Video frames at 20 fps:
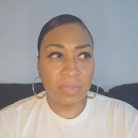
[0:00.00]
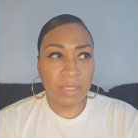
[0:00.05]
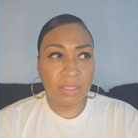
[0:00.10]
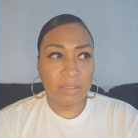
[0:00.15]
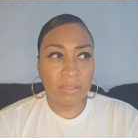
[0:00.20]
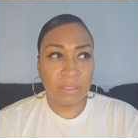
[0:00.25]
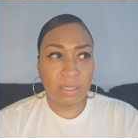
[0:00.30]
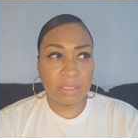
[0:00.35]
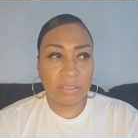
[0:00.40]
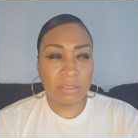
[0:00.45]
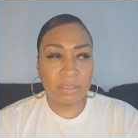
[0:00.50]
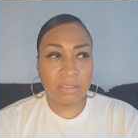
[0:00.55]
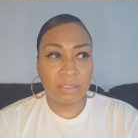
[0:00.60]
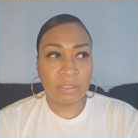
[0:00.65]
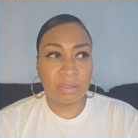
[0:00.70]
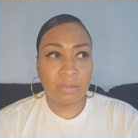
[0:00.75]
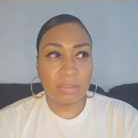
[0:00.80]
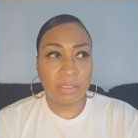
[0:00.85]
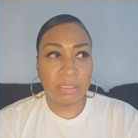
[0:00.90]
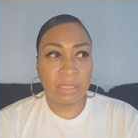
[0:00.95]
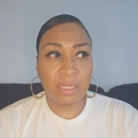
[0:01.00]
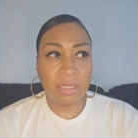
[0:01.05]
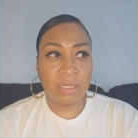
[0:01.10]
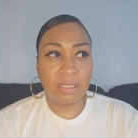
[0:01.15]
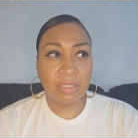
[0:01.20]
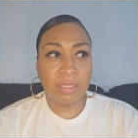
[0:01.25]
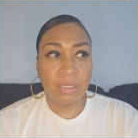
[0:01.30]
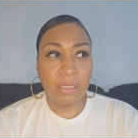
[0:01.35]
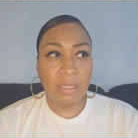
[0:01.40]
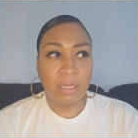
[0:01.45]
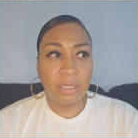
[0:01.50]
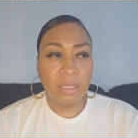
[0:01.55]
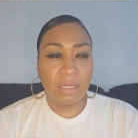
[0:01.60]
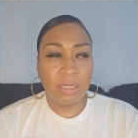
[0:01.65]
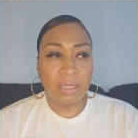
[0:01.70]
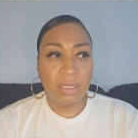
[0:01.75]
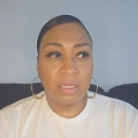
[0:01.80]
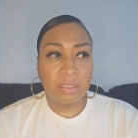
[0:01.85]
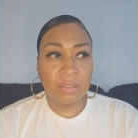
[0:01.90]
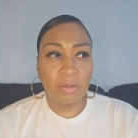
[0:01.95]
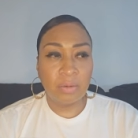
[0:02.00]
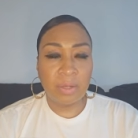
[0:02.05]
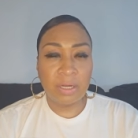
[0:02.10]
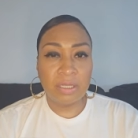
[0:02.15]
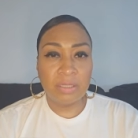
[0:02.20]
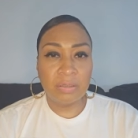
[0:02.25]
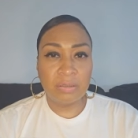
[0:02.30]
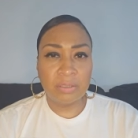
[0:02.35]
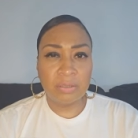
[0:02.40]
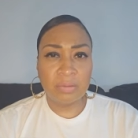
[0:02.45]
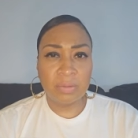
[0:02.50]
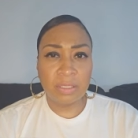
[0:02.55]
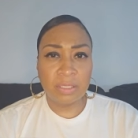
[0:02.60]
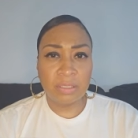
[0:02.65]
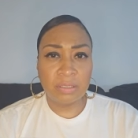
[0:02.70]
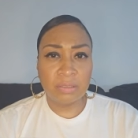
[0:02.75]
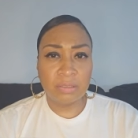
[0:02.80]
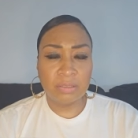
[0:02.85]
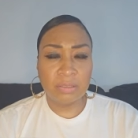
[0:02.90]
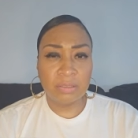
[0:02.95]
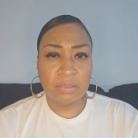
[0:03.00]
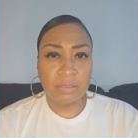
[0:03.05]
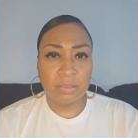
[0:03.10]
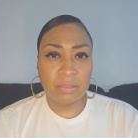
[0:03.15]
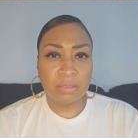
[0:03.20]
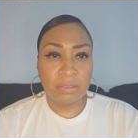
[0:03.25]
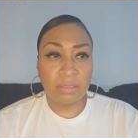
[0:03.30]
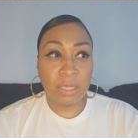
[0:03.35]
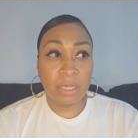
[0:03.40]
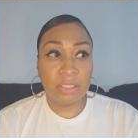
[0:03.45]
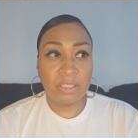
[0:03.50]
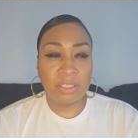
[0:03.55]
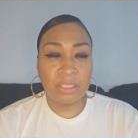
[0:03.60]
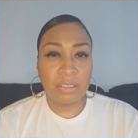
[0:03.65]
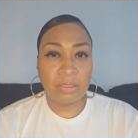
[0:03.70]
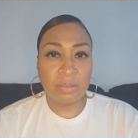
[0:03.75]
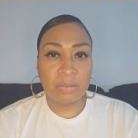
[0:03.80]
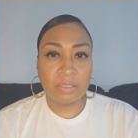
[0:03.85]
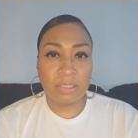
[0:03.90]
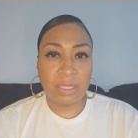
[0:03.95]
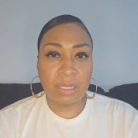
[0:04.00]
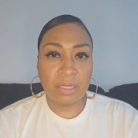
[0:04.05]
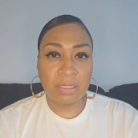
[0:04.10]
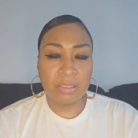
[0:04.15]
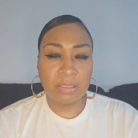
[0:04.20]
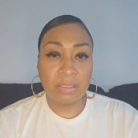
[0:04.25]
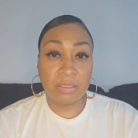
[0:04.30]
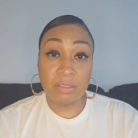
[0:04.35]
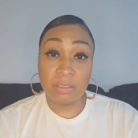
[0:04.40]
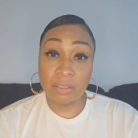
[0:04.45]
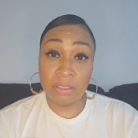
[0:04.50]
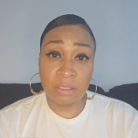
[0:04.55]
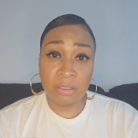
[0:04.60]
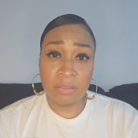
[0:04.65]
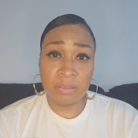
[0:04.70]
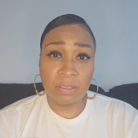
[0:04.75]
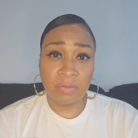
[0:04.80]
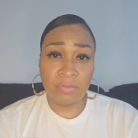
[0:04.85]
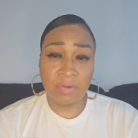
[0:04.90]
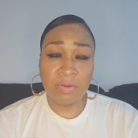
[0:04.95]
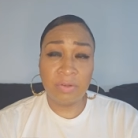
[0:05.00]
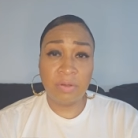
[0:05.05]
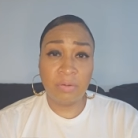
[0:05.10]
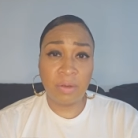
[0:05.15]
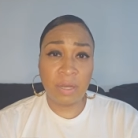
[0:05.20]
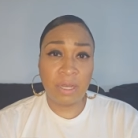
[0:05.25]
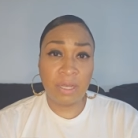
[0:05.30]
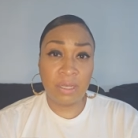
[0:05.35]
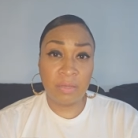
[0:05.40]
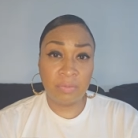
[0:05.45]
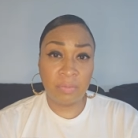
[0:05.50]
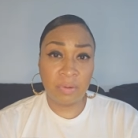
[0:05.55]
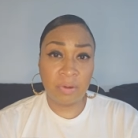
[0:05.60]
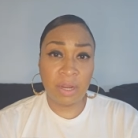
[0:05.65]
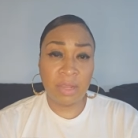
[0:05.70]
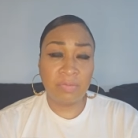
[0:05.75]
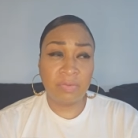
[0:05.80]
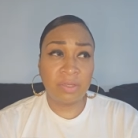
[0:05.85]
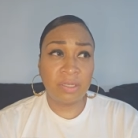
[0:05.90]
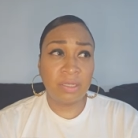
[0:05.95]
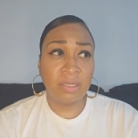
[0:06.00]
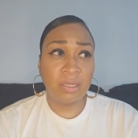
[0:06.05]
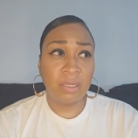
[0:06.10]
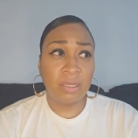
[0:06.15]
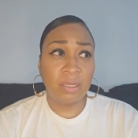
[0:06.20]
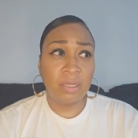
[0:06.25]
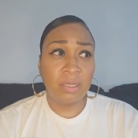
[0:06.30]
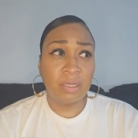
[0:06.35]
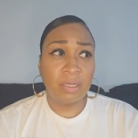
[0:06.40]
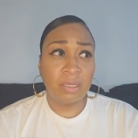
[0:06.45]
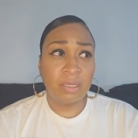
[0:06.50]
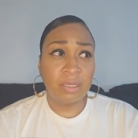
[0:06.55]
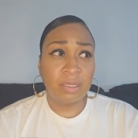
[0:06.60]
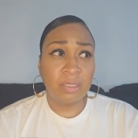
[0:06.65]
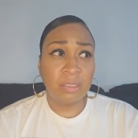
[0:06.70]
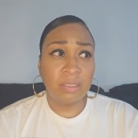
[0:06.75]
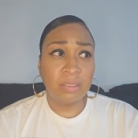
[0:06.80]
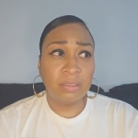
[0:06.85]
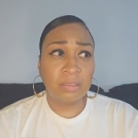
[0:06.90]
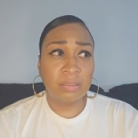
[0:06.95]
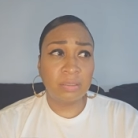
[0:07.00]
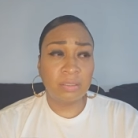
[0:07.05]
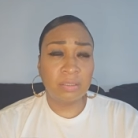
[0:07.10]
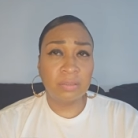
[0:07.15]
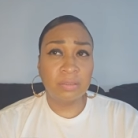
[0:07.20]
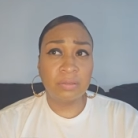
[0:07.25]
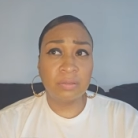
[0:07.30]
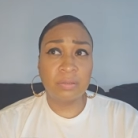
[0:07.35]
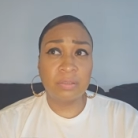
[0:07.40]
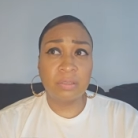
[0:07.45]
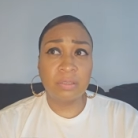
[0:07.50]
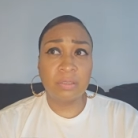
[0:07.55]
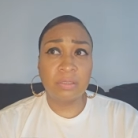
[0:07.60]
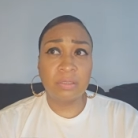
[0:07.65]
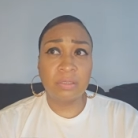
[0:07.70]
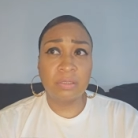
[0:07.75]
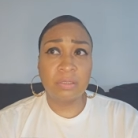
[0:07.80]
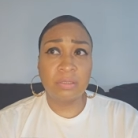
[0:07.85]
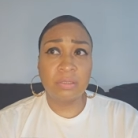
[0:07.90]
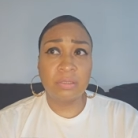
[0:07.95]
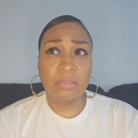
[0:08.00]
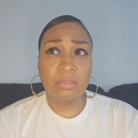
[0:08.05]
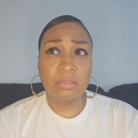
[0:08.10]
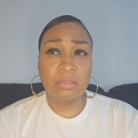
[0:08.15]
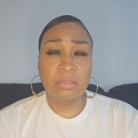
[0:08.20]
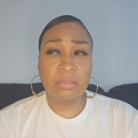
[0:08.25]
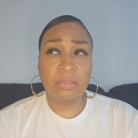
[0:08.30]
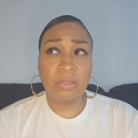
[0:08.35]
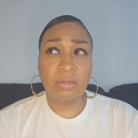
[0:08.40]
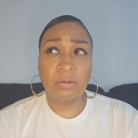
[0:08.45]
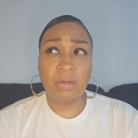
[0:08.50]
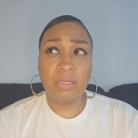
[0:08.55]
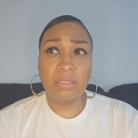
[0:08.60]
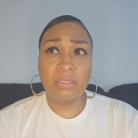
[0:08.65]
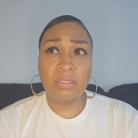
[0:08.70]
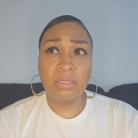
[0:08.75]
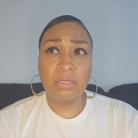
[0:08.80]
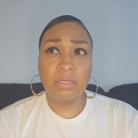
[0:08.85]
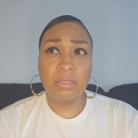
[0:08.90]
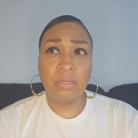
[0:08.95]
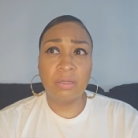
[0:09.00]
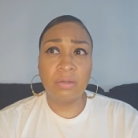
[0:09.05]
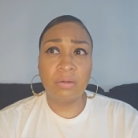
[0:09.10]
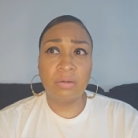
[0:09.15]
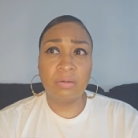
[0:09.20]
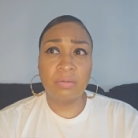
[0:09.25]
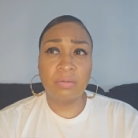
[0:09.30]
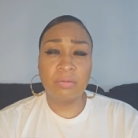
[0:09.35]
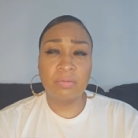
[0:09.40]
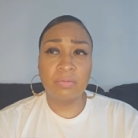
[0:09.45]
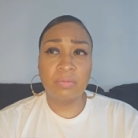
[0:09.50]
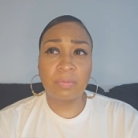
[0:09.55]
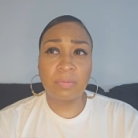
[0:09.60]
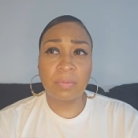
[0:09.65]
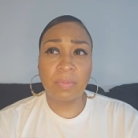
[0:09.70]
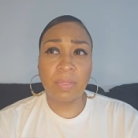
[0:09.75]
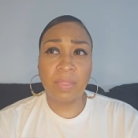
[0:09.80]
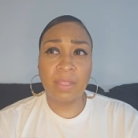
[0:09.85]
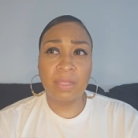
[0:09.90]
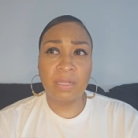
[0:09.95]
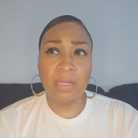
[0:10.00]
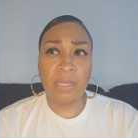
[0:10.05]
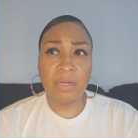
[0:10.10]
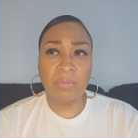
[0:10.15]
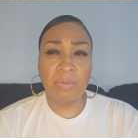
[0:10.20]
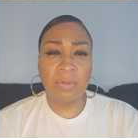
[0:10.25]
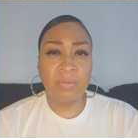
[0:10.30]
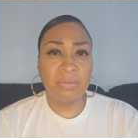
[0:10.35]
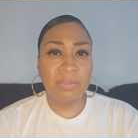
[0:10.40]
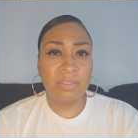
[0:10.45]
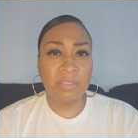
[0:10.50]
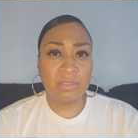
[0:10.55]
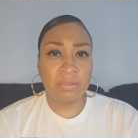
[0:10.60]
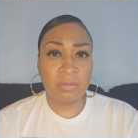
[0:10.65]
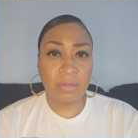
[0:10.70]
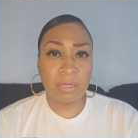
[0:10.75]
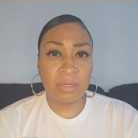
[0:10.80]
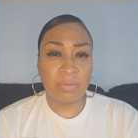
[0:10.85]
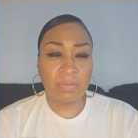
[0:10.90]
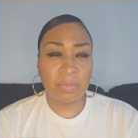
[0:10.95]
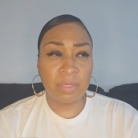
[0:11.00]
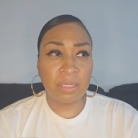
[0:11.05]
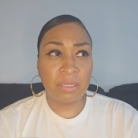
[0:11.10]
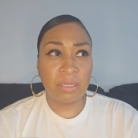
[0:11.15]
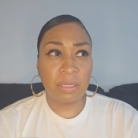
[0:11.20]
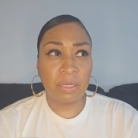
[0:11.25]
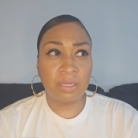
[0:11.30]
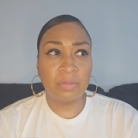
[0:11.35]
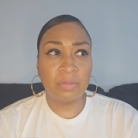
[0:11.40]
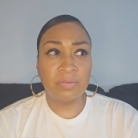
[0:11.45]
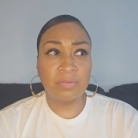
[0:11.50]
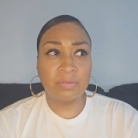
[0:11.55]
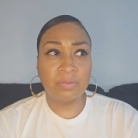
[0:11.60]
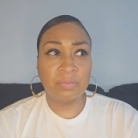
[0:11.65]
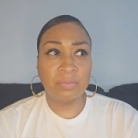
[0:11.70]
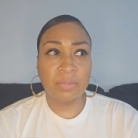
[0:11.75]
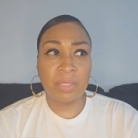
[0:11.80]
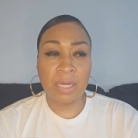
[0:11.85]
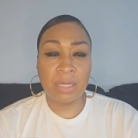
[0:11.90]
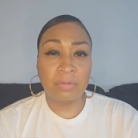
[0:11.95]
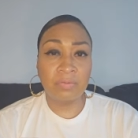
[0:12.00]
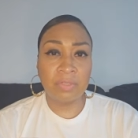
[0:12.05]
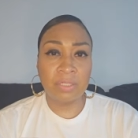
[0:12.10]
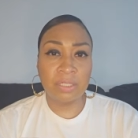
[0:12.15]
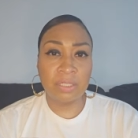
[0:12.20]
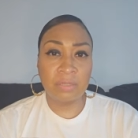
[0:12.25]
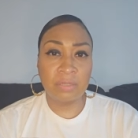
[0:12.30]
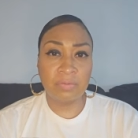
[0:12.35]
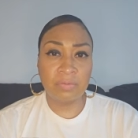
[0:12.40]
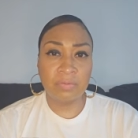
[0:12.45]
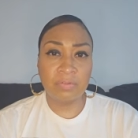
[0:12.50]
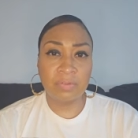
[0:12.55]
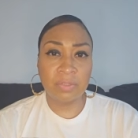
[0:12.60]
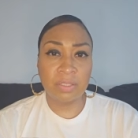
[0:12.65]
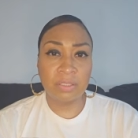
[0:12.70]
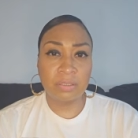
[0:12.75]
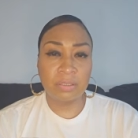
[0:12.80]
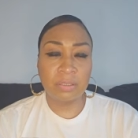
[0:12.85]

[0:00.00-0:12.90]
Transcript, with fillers: so I just told her like nobody knows me, and she knows that she knows I'm very quiet and private. So, so I said, you know, a lot of people discredit me in life, but I don't really give a fuck.